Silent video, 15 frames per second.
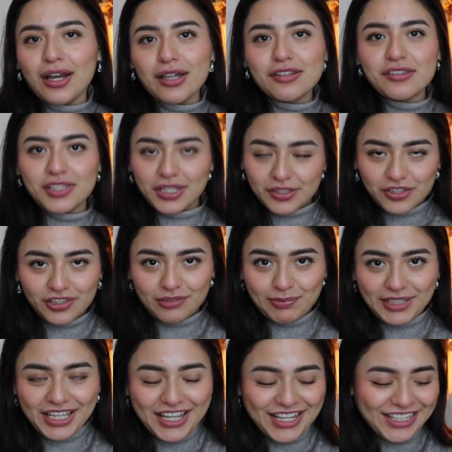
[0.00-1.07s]
stick to the
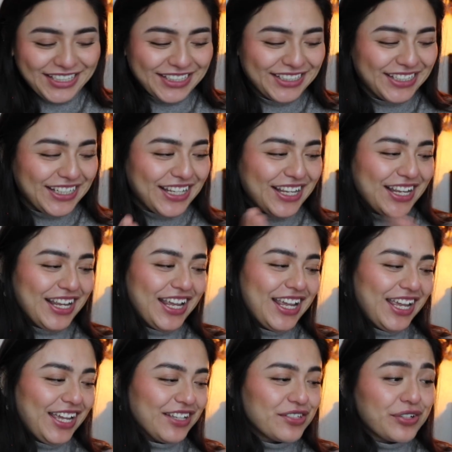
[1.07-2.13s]
plan
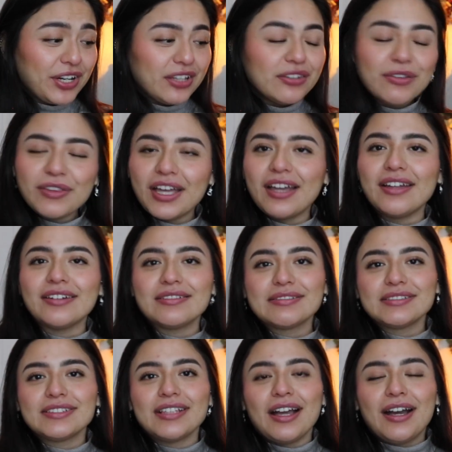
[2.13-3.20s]
and try to do that.
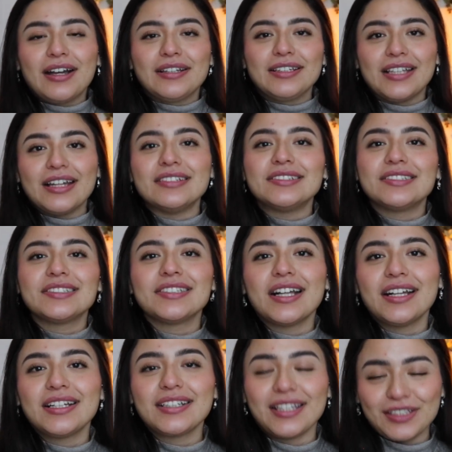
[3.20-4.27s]
Let's
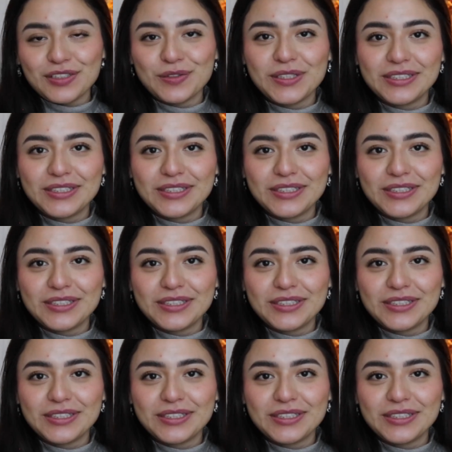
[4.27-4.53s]
get to it.